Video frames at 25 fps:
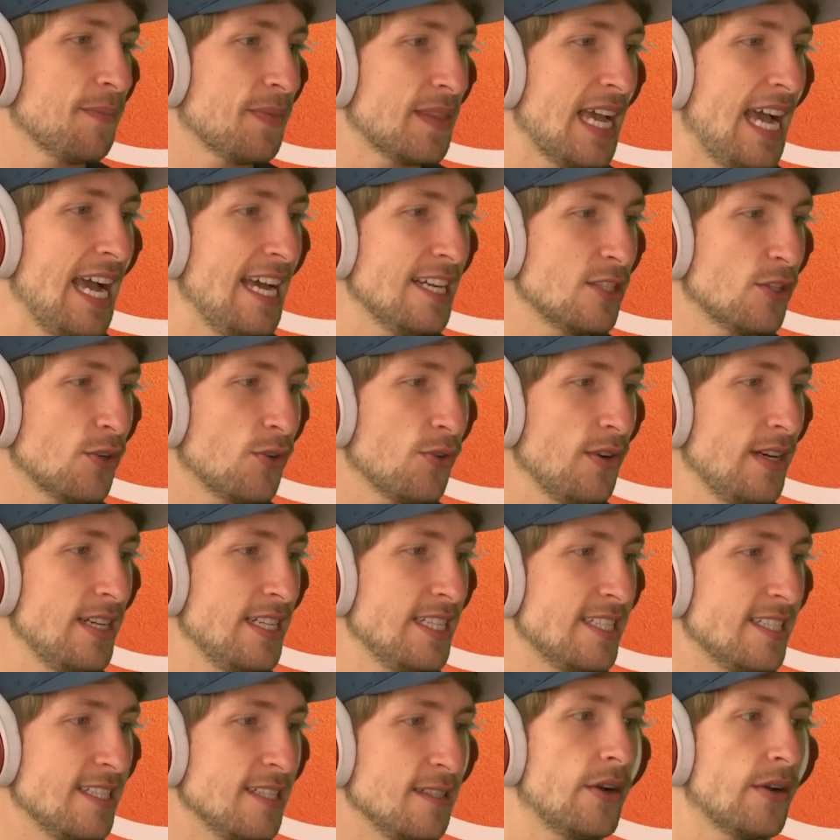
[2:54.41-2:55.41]
That's
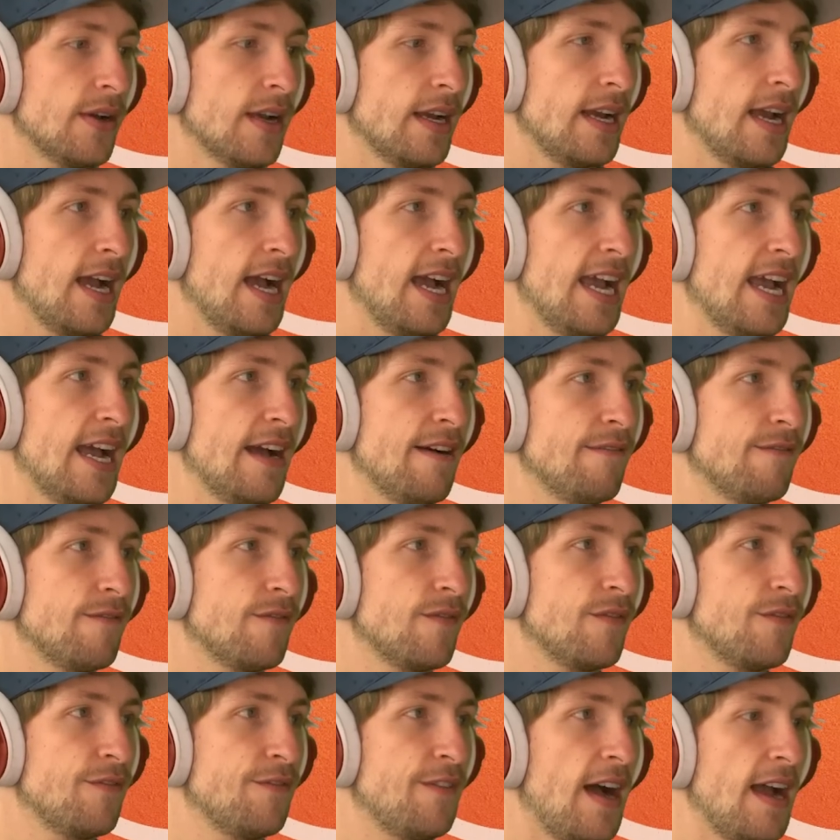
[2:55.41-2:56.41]
crazy. Okay, I have
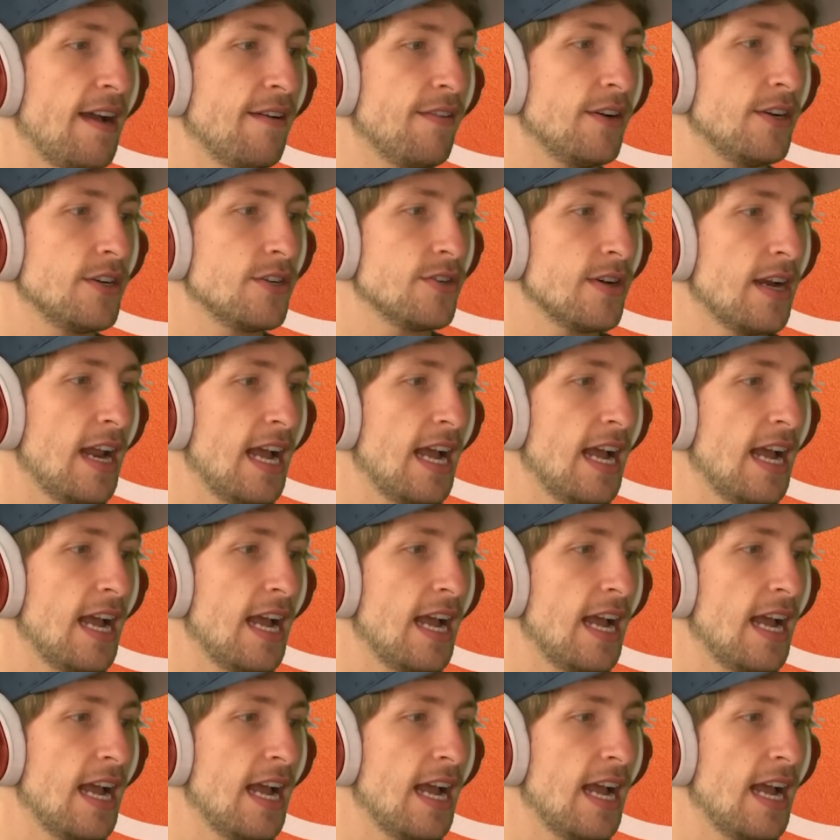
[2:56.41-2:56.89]
five hundred.